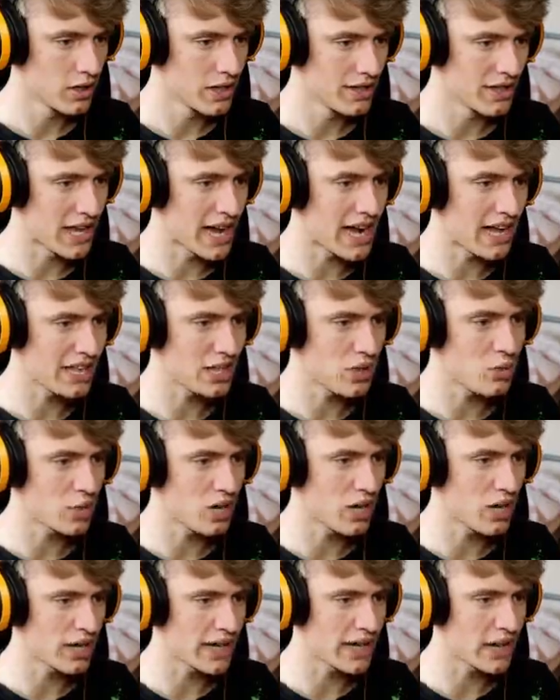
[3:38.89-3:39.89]
That, you
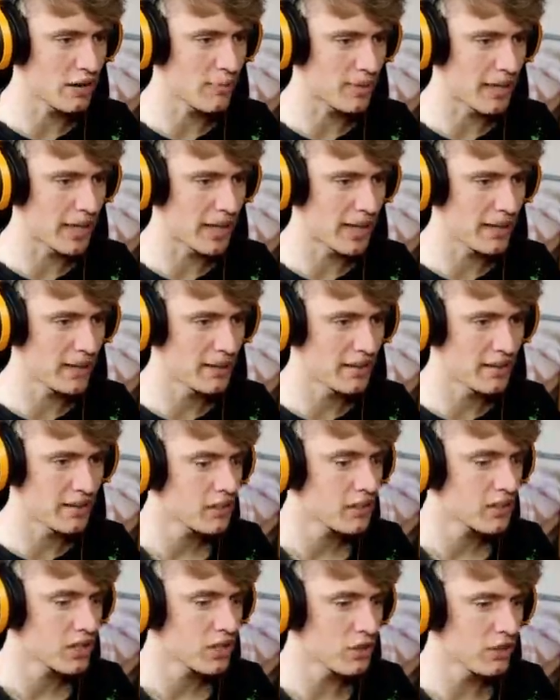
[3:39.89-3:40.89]
can't get up there.
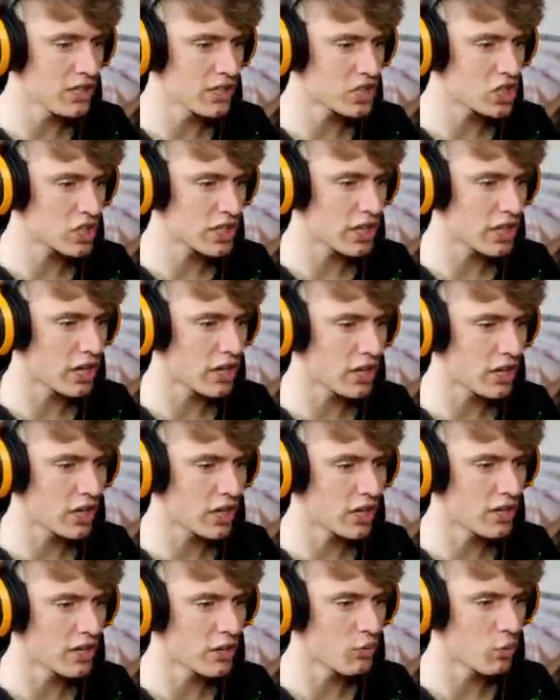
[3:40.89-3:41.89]
You literally can't,
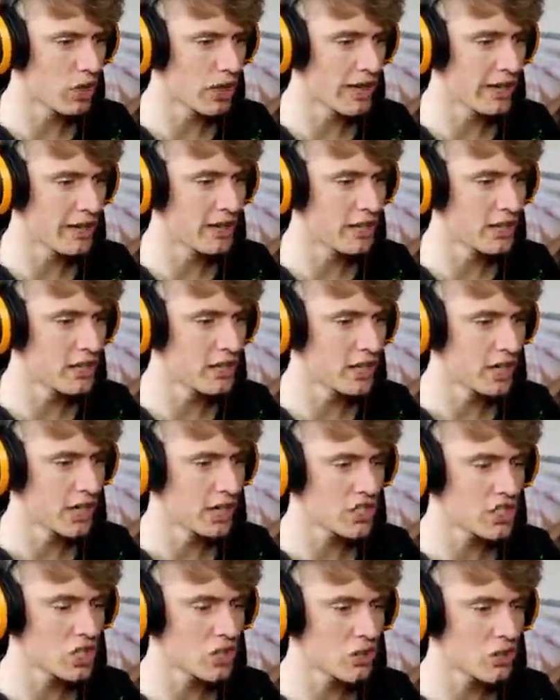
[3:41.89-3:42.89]
look. 1, a
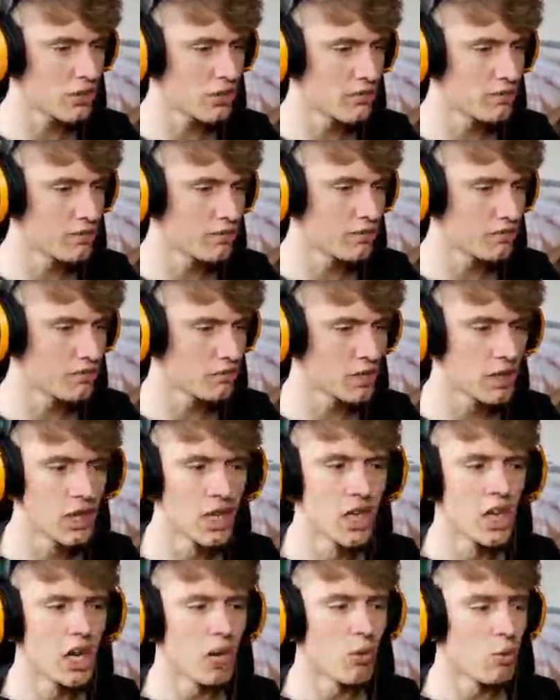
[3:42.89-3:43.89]
2.
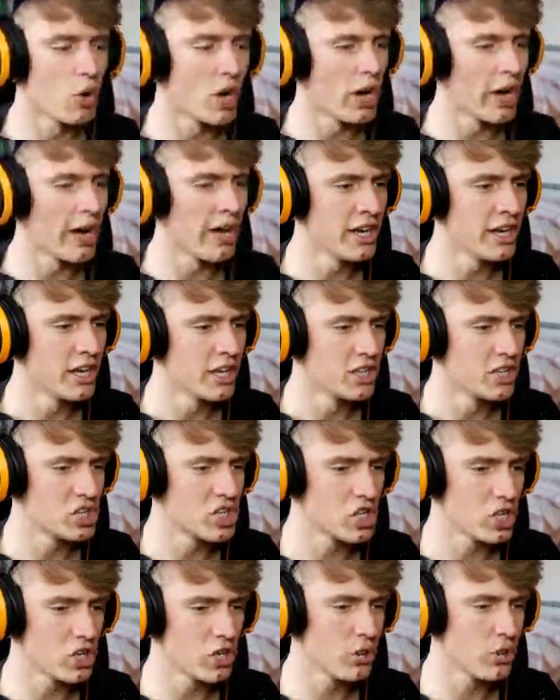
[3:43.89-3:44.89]
1,
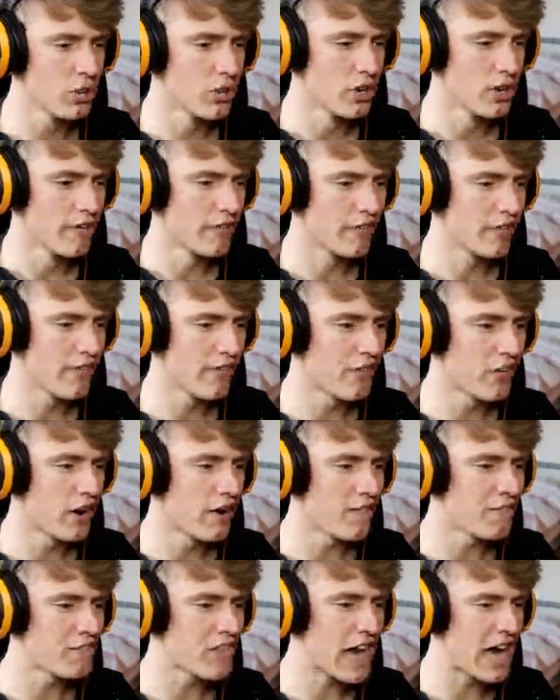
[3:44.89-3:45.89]
2, 3,
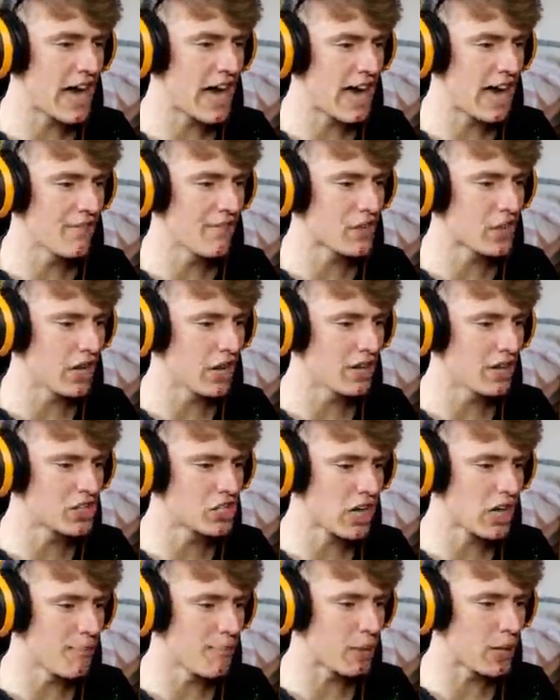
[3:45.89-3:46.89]
4, 5, gonna
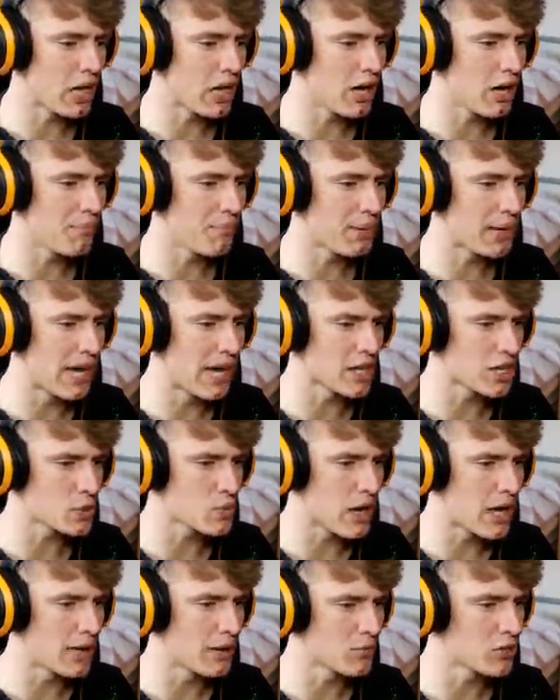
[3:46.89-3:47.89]
jump on blocks
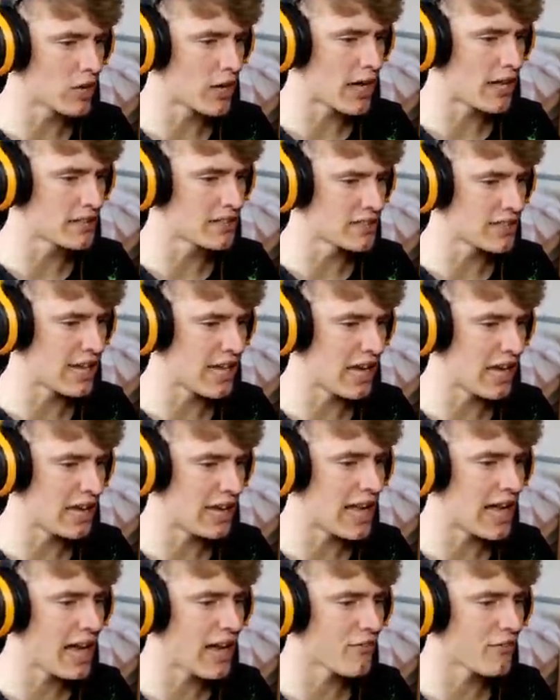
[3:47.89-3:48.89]
while I'm trying to stay
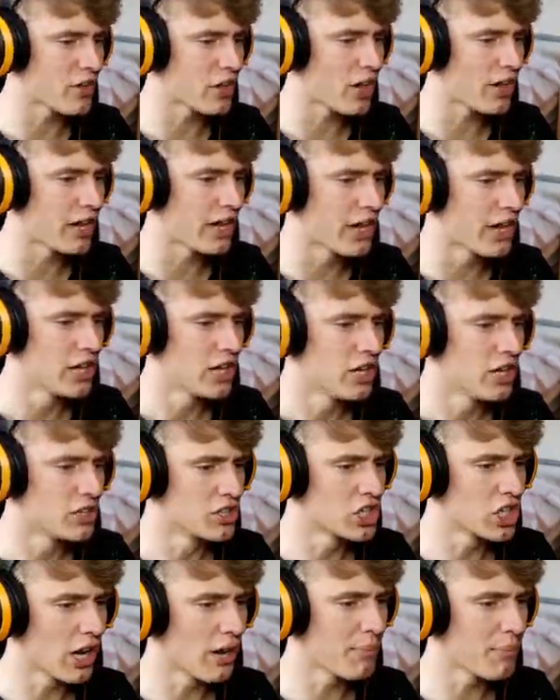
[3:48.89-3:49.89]
alive. Gonna
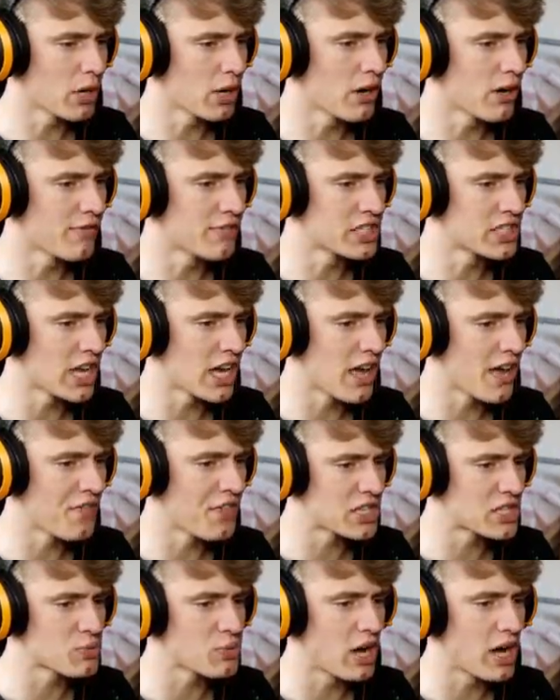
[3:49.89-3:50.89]
jump over to
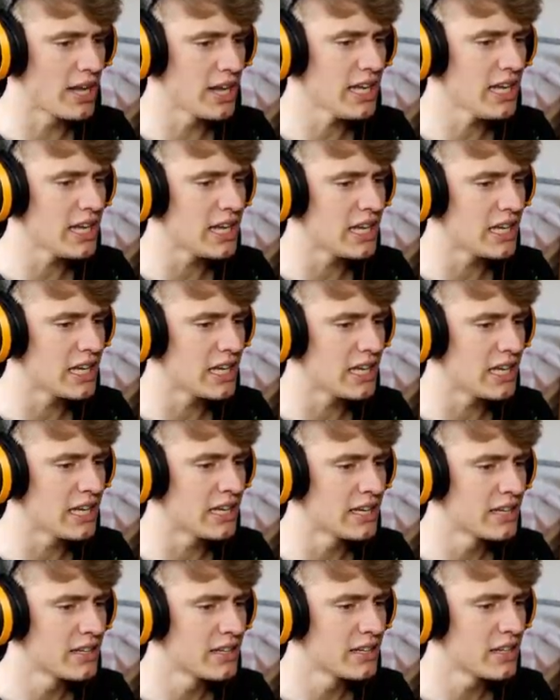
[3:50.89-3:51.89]
this one
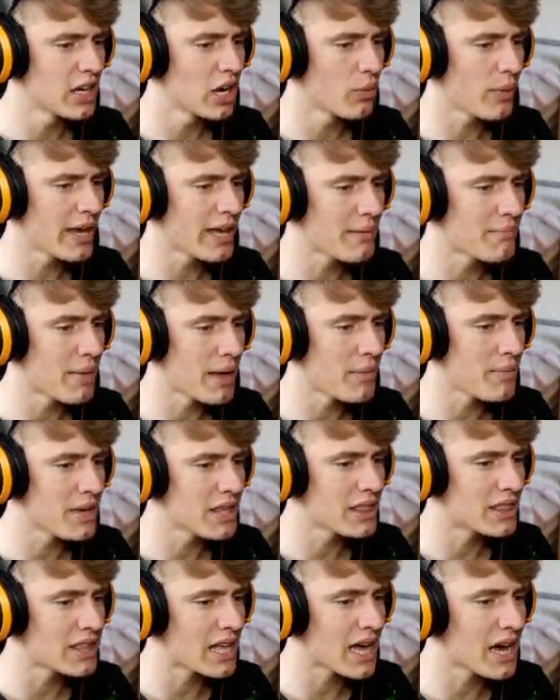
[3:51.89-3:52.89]
here. Oh wait,
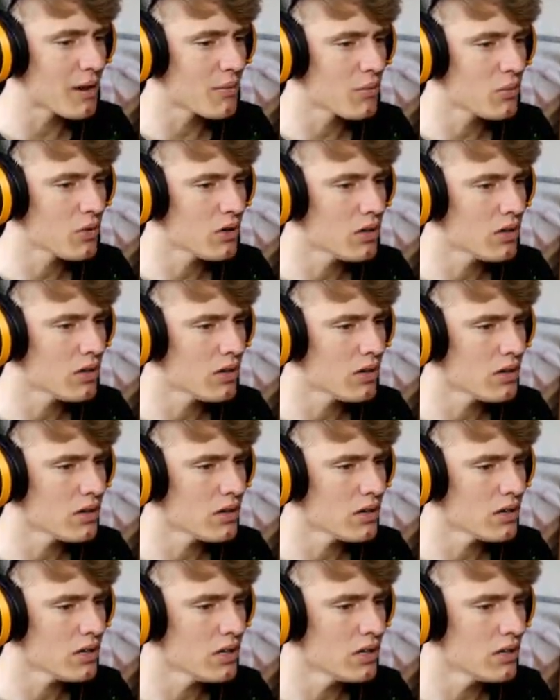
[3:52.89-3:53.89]
maybe that
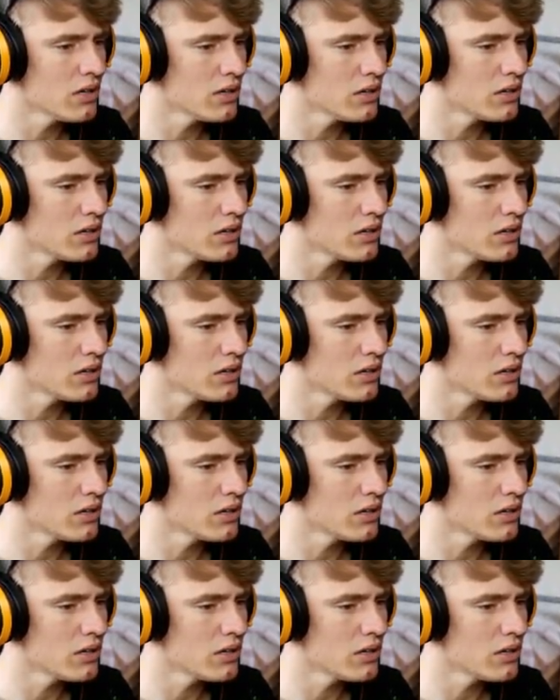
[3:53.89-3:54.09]
one?